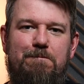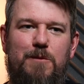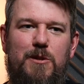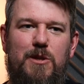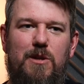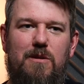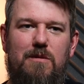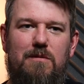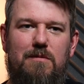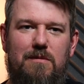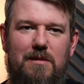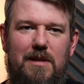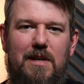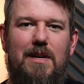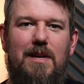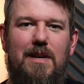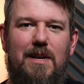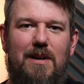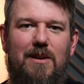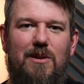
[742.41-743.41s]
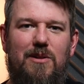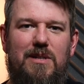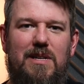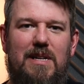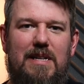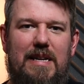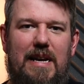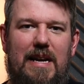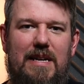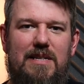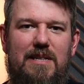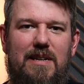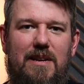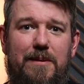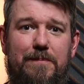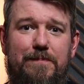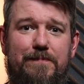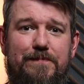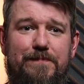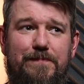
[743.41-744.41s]
So until next
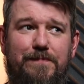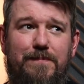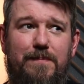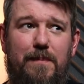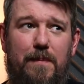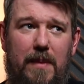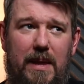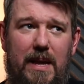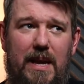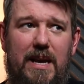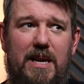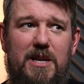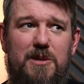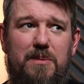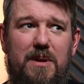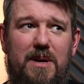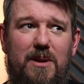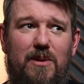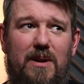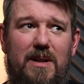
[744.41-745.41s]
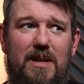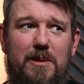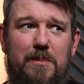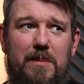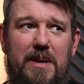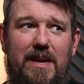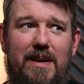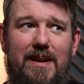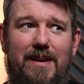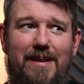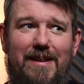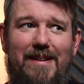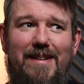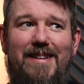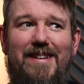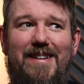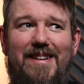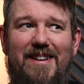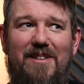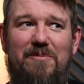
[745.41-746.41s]
time, he's been grilling me.
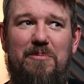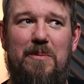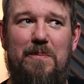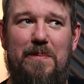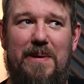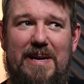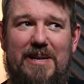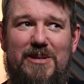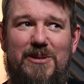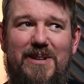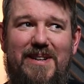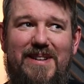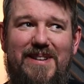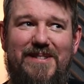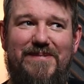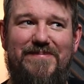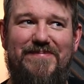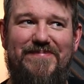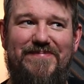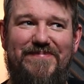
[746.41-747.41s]
I've been Patrick.